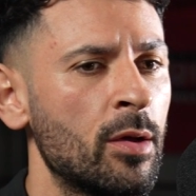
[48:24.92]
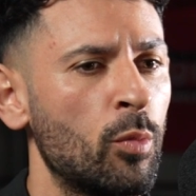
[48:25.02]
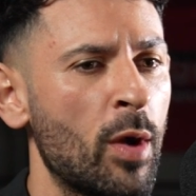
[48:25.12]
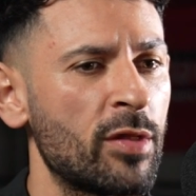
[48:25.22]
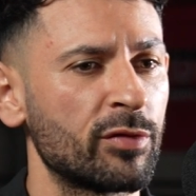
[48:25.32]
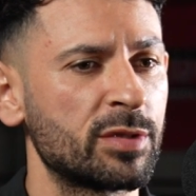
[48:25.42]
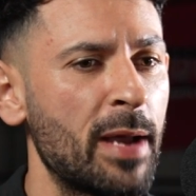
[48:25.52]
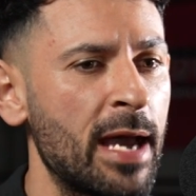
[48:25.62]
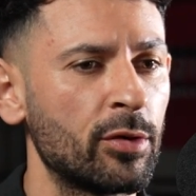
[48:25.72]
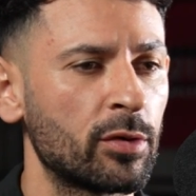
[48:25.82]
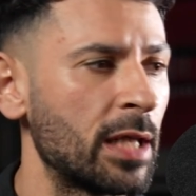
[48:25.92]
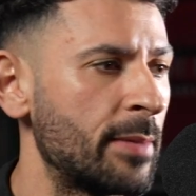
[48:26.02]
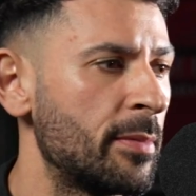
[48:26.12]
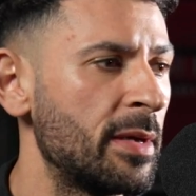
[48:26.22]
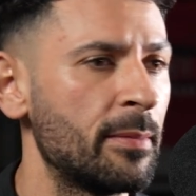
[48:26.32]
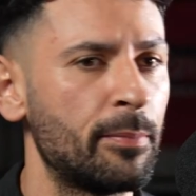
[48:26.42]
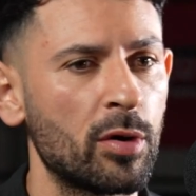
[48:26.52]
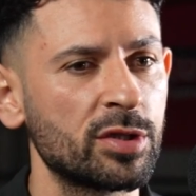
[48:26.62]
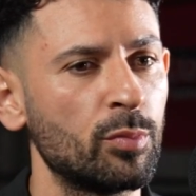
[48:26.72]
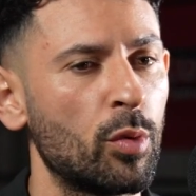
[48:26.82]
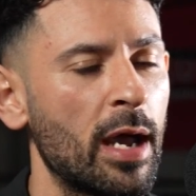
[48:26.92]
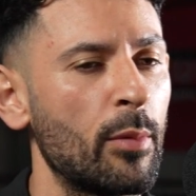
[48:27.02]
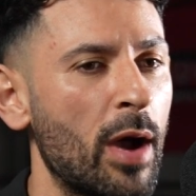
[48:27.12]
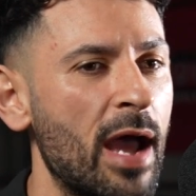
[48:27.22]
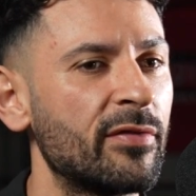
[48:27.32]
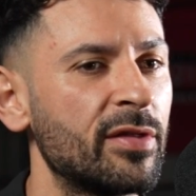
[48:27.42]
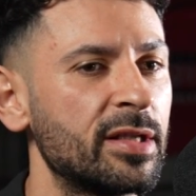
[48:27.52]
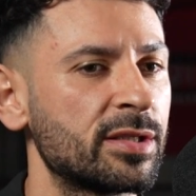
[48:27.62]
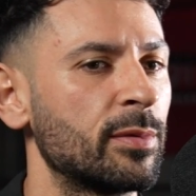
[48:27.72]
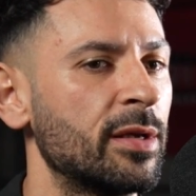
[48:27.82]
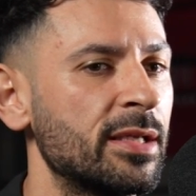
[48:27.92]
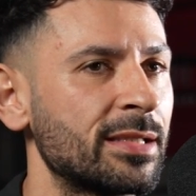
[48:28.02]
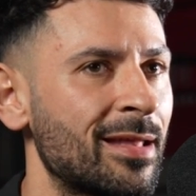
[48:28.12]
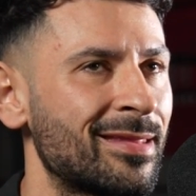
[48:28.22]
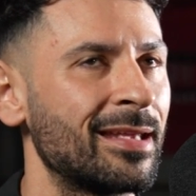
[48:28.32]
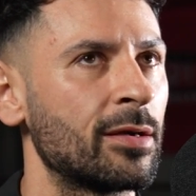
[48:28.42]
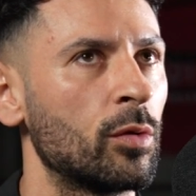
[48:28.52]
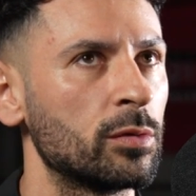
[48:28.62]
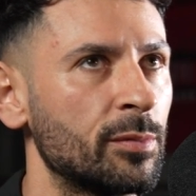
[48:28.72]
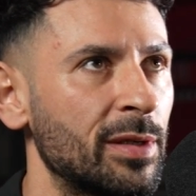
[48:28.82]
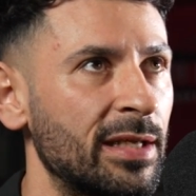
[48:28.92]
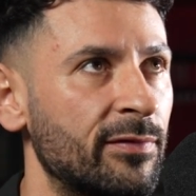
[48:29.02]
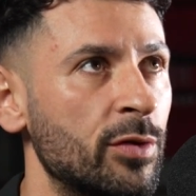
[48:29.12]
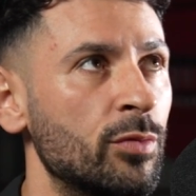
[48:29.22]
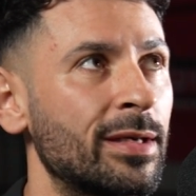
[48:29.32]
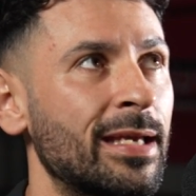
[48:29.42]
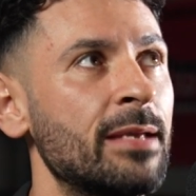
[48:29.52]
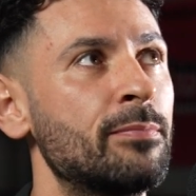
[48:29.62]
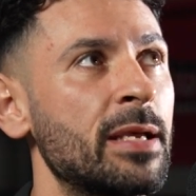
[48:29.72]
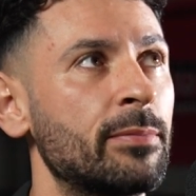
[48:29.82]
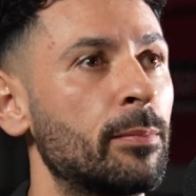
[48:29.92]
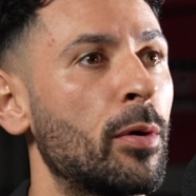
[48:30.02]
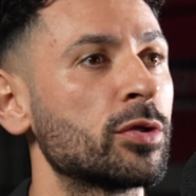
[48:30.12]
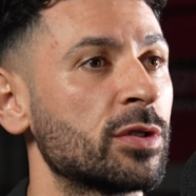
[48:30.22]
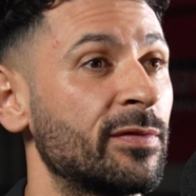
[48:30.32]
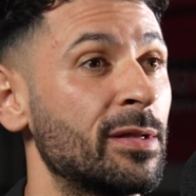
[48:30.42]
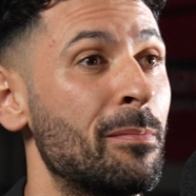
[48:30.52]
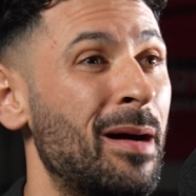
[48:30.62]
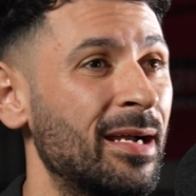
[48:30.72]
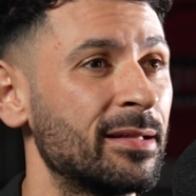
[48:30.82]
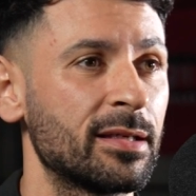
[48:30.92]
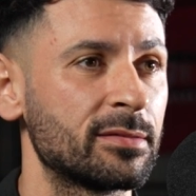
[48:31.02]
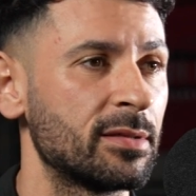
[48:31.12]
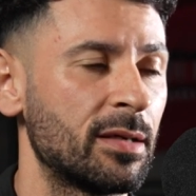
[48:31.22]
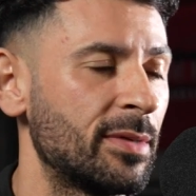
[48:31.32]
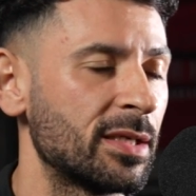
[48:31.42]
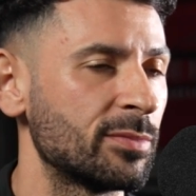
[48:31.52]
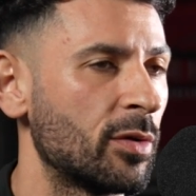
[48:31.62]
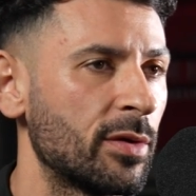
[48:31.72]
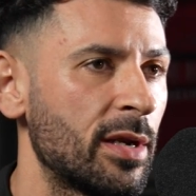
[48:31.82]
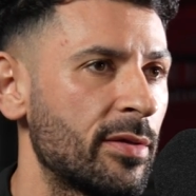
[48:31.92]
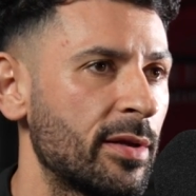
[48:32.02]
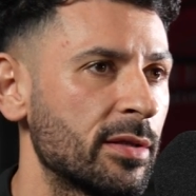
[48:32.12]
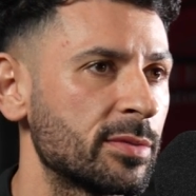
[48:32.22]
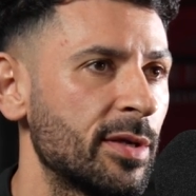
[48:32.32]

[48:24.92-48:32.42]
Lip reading: whether it's bare knuckle, MMA, boxing, whatever the discipline is, I think ultimately if you can keep people positive in the mind, that matters more than anything else,